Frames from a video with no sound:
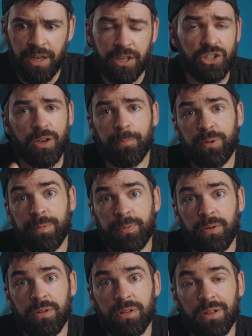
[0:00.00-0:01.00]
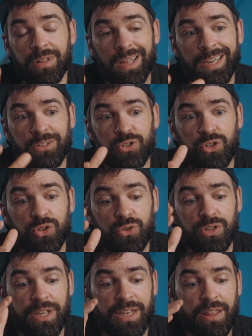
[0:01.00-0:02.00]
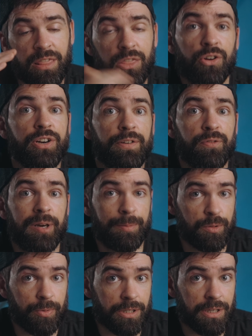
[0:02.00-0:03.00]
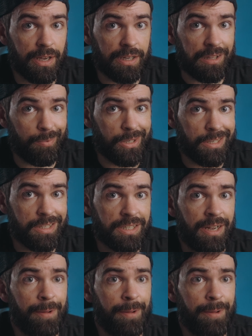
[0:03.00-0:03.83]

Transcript: some people like to shoot in 30 frames per second because